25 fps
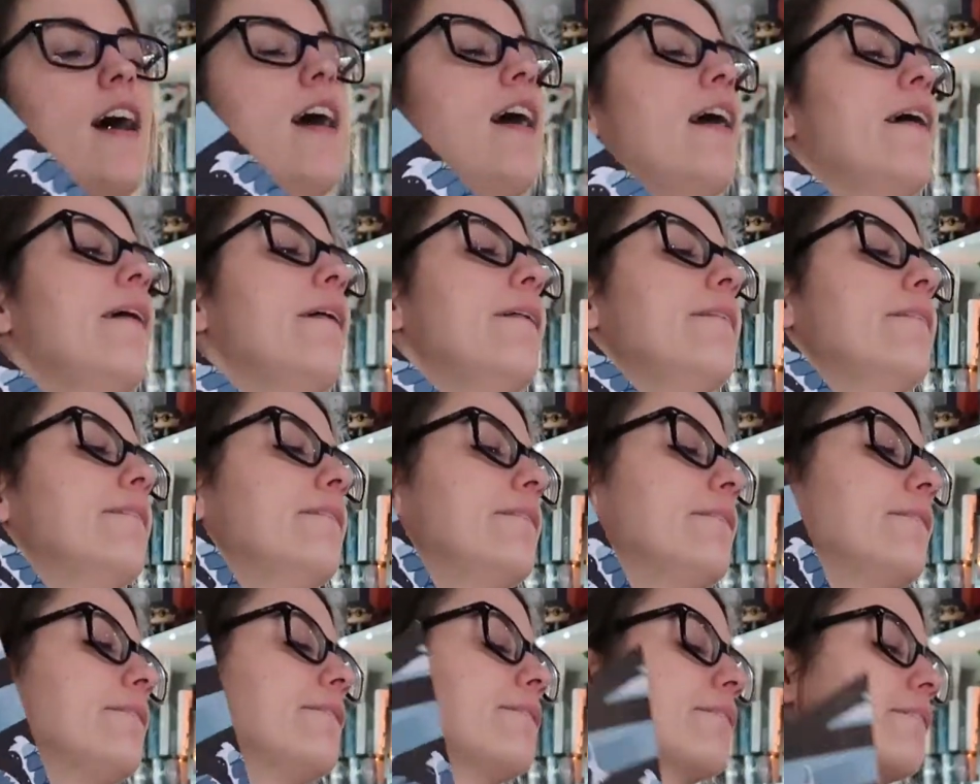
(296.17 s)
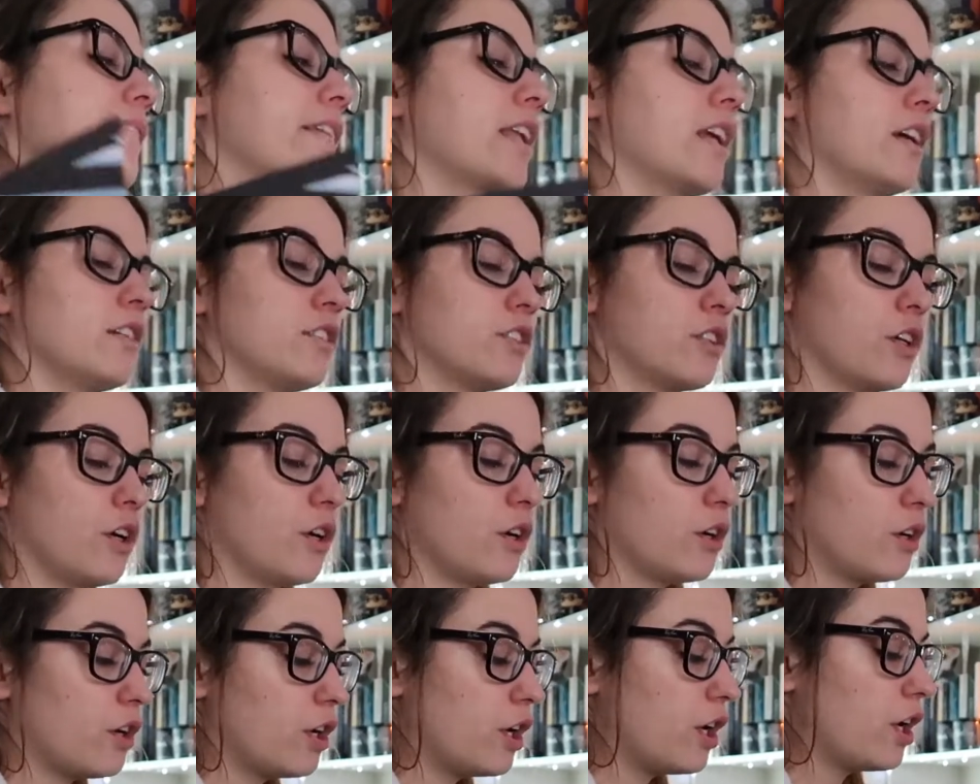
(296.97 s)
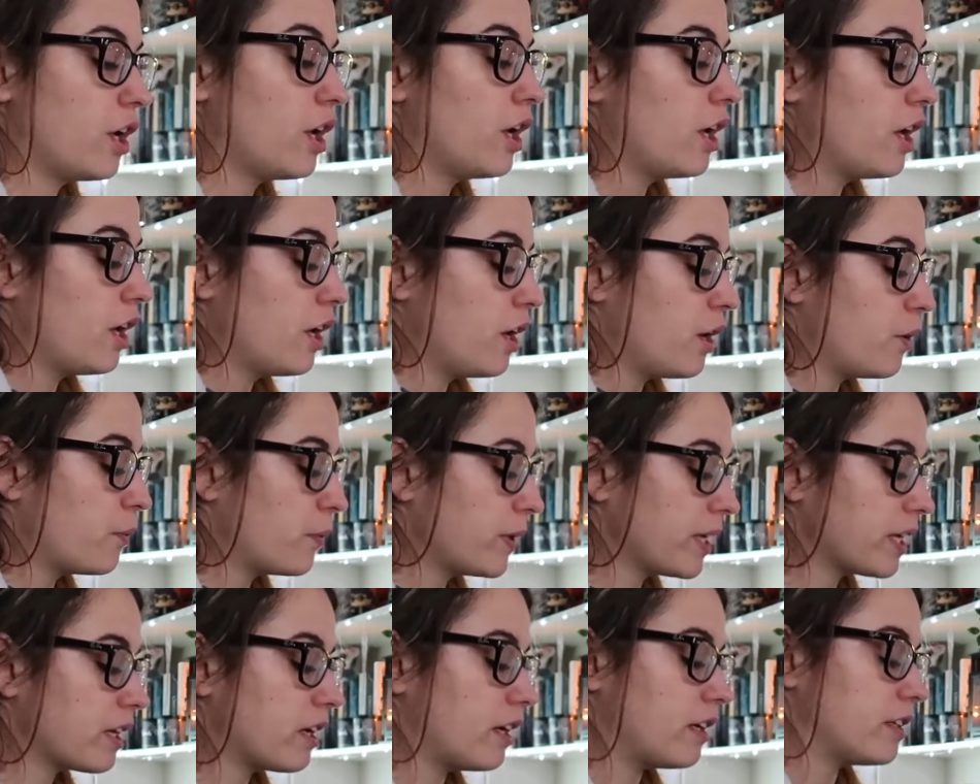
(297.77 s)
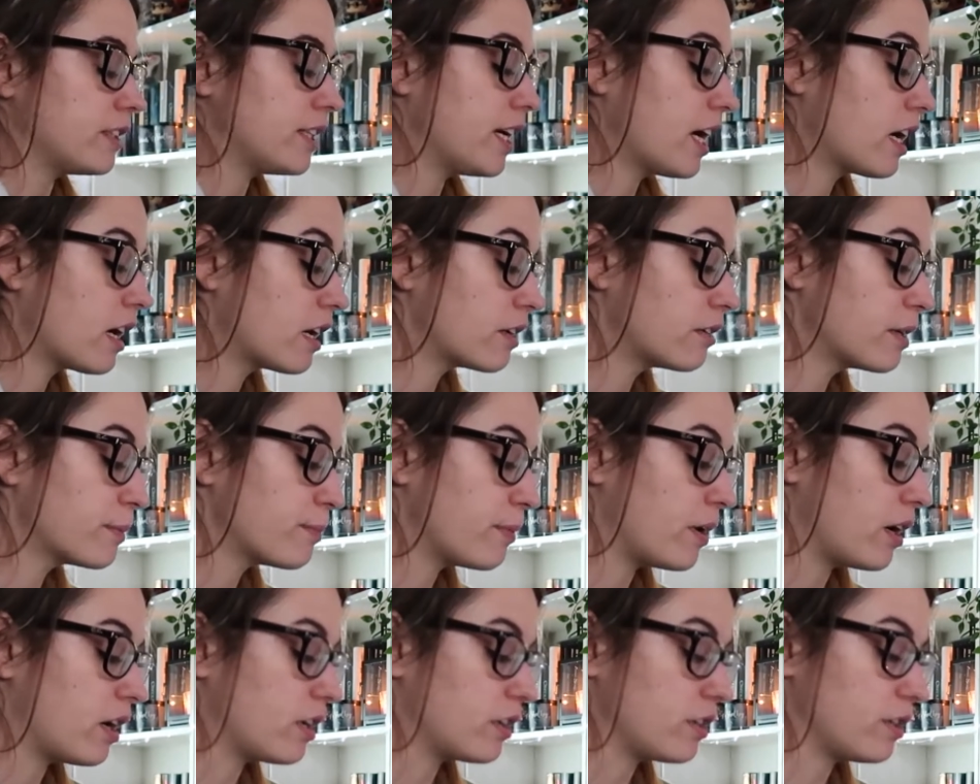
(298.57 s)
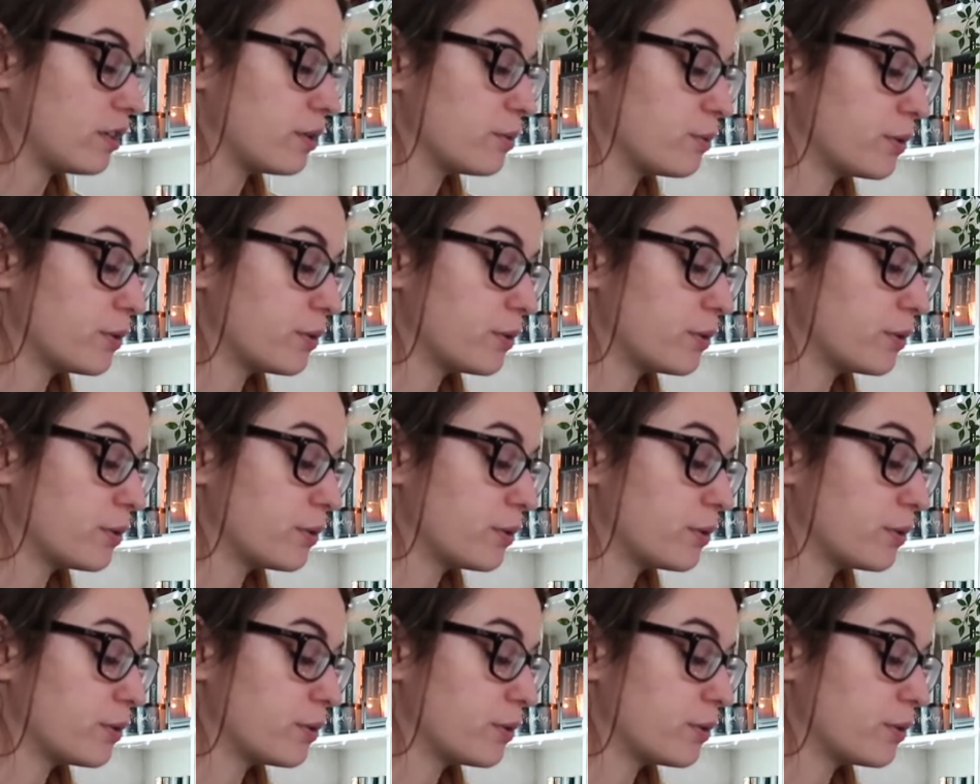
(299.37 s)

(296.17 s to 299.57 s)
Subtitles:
So we got Harry Potter,